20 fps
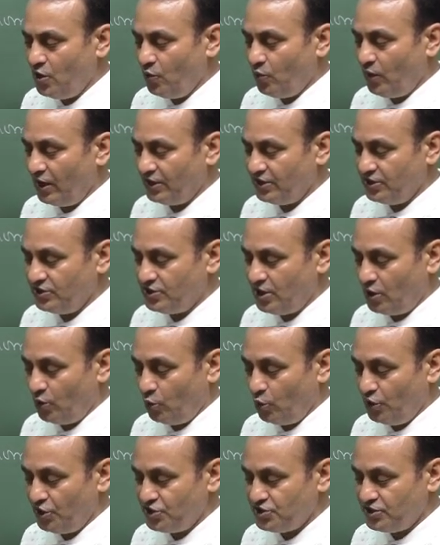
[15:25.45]
What is the
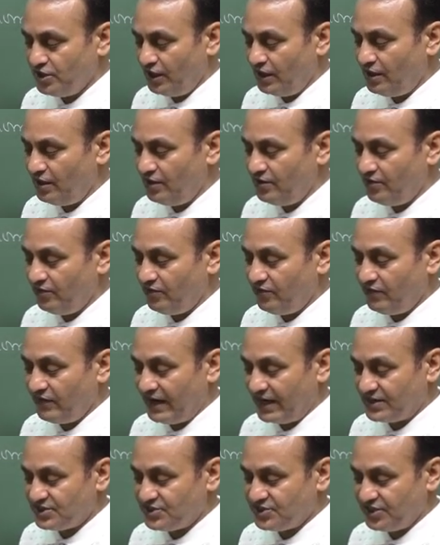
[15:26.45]
original
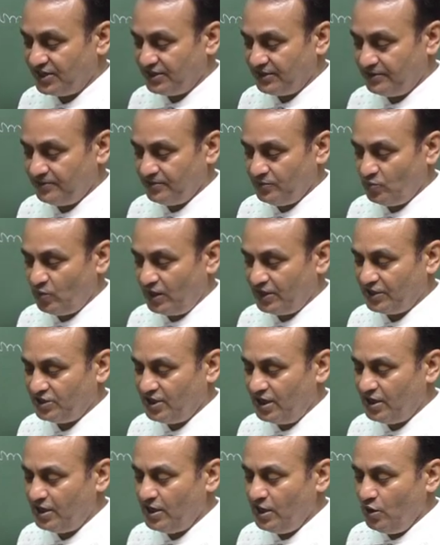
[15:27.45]
fraction? What is
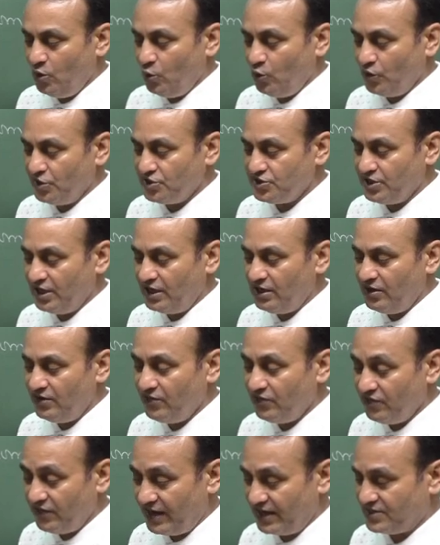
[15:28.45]
the original
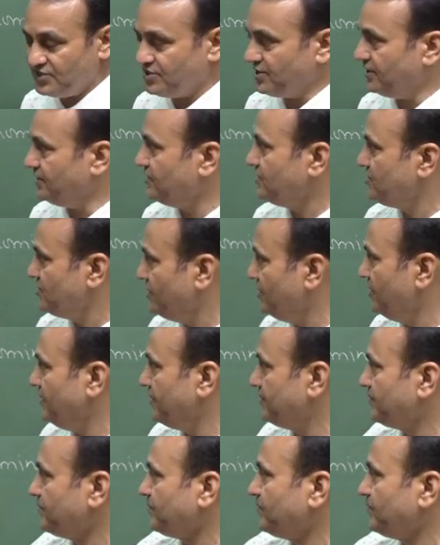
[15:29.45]
fraction? See here.